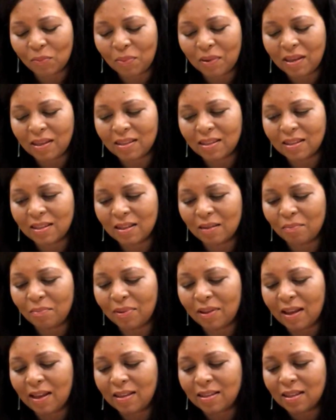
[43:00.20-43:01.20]
piece is in
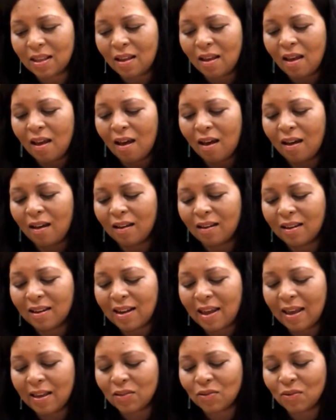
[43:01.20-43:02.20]
place. Good
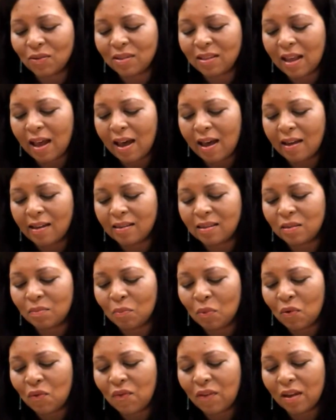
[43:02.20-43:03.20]
exercise,
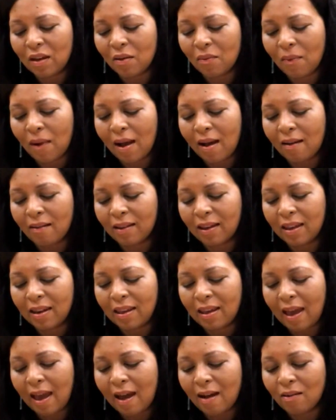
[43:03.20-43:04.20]
moving around,
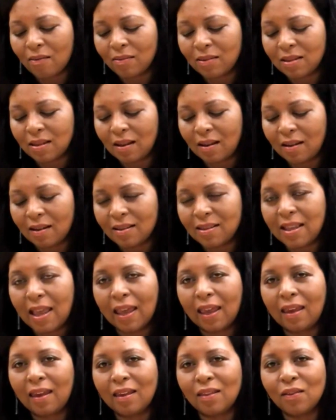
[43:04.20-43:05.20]
getting out,
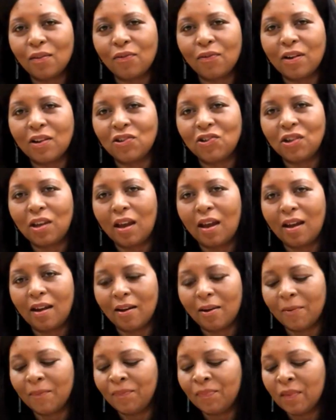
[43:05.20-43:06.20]
taking in the fresh
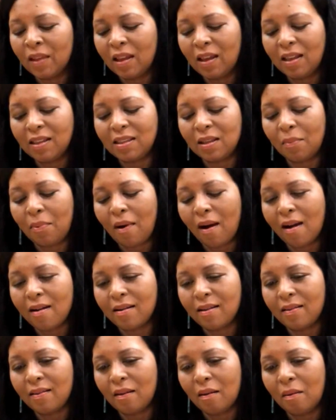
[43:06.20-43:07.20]
air. It's a part
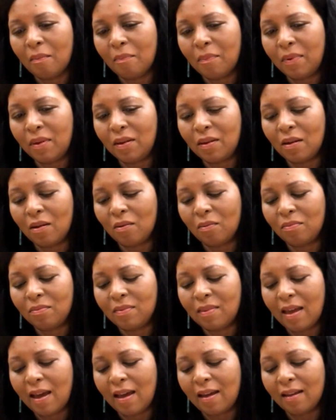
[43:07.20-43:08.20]
of
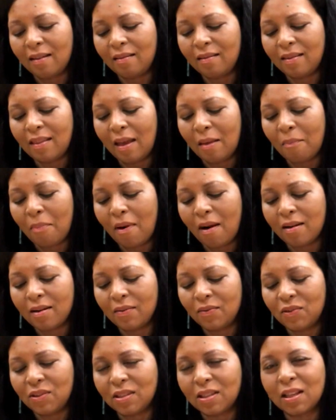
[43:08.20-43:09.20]
that part
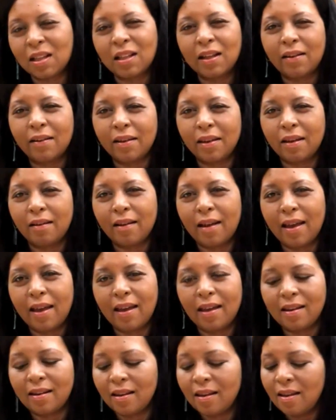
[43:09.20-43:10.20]
of just clearing your
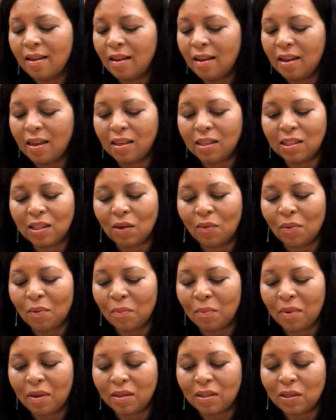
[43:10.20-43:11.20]
head is so
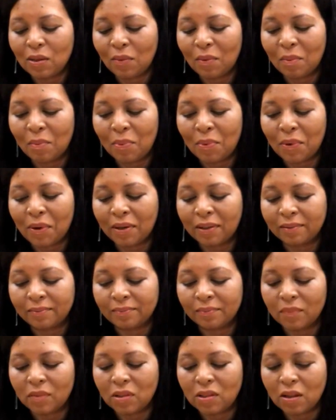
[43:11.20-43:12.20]

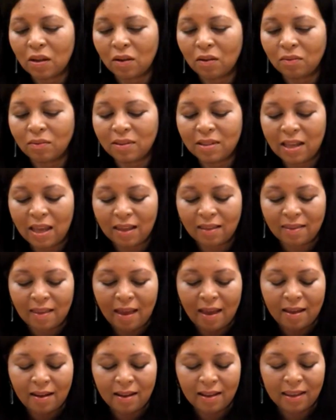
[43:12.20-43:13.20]
important. So take
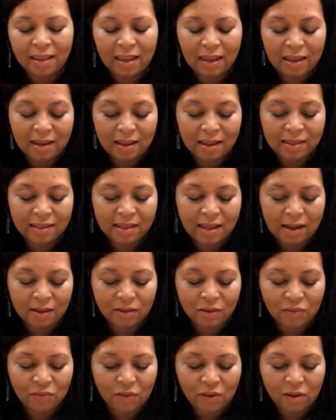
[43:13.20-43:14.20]
that again, as
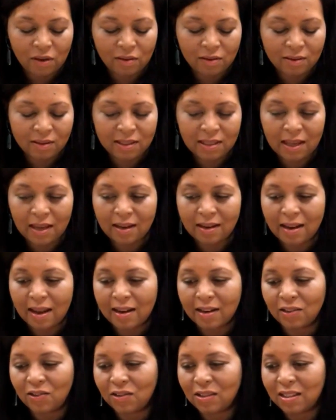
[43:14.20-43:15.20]
Dr. Farona said,
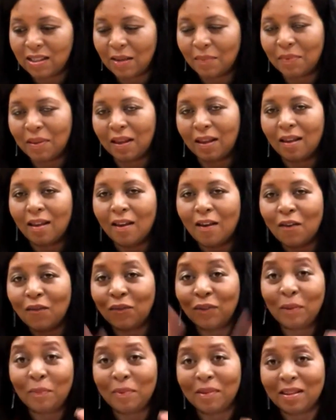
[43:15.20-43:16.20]
not as just something
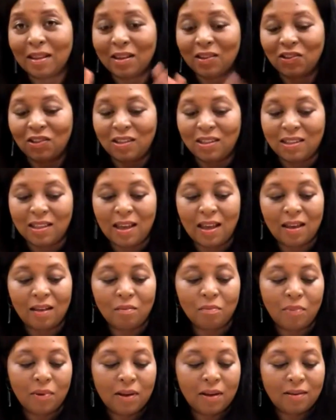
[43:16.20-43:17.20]
flippant that she
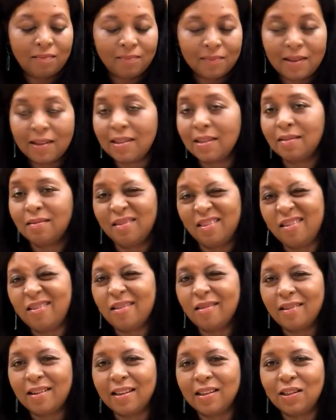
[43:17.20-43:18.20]
said, but
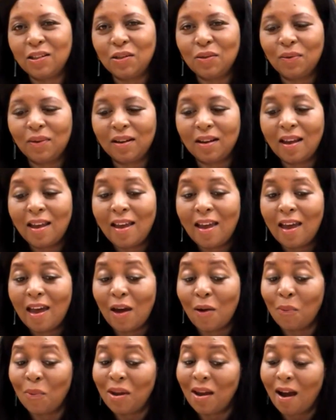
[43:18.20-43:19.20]
let's do it.
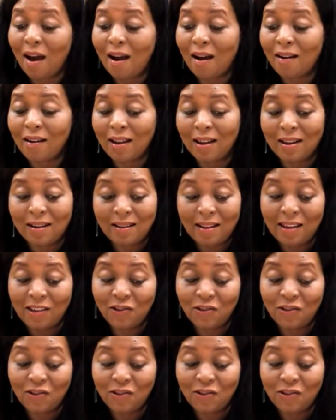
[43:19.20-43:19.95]
And we are in,